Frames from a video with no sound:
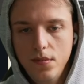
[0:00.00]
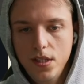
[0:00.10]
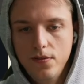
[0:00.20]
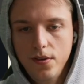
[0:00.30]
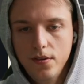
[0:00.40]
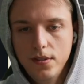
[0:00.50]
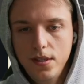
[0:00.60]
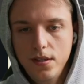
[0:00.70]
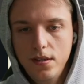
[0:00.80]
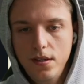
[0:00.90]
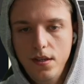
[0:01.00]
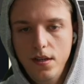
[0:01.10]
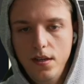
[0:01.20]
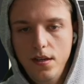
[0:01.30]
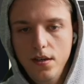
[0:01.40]
Let's focus here.
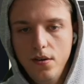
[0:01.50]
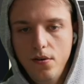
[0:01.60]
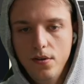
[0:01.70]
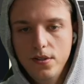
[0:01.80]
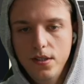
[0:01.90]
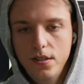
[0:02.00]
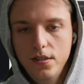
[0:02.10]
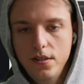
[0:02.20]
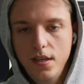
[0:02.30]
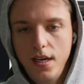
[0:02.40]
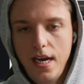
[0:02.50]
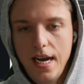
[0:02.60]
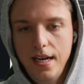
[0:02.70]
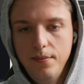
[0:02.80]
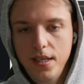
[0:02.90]
Courses,
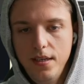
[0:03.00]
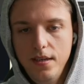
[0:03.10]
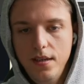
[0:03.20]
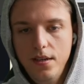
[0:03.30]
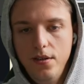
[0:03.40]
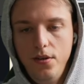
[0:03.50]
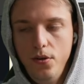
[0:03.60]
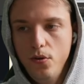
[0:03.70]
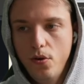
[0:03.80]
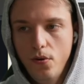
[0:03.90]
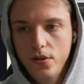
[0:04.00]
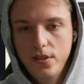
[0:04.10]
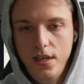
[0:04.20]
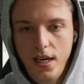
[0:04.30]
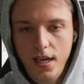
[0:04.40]
admin, new course
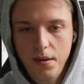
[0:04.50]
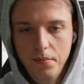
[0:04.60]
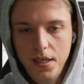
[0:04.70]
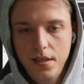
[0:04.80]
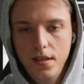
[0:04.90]
name,